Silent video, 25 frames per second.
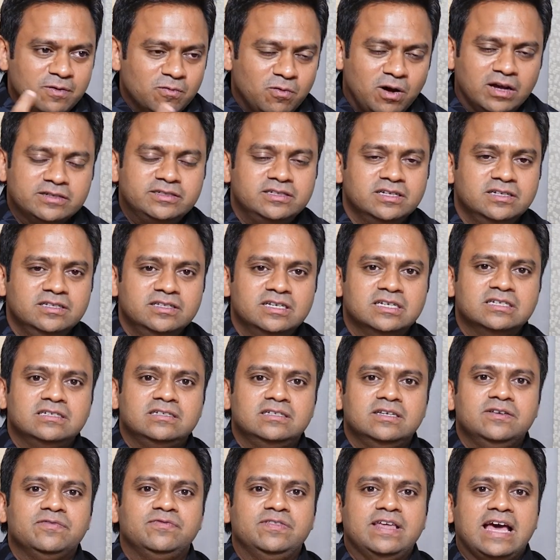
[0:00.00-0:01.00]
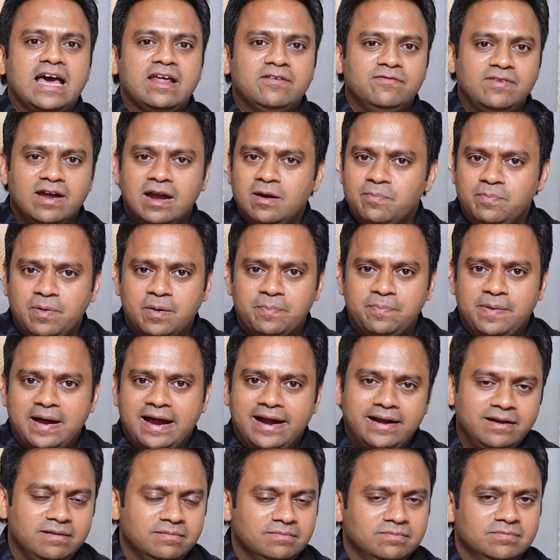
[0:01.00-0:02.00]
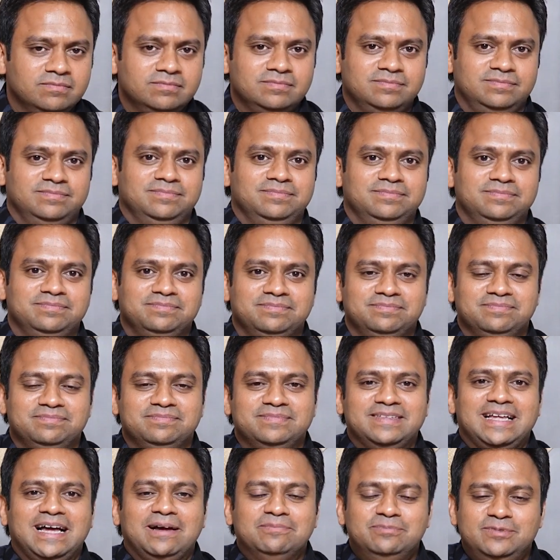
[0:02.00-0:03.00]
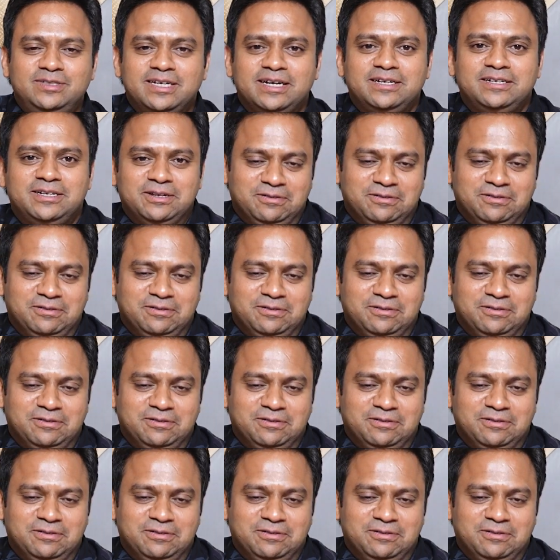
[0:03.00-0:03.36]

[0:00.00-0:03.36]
watching this, if they are well prepared, the objective